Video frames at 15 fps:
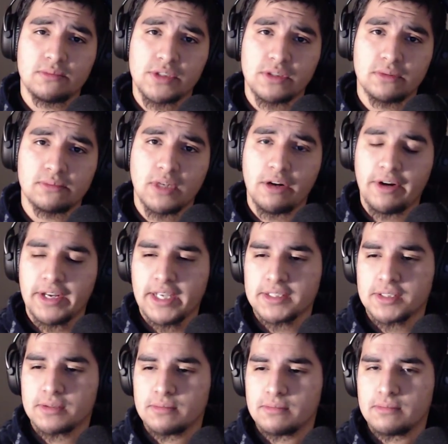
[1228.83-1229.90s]
So, all right,
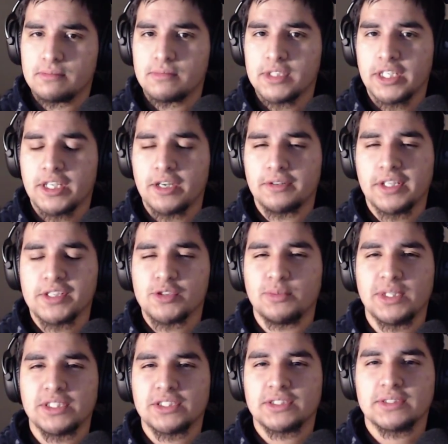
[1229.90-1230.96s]
guys. Take care. Thanks so
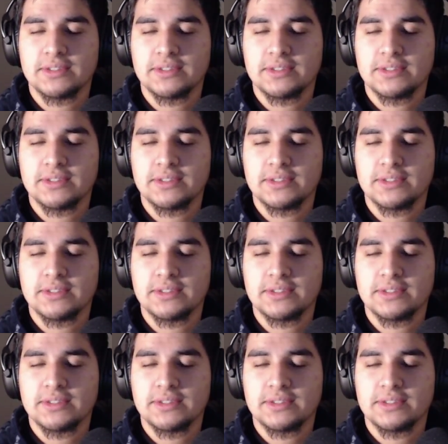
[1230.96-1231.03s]
much.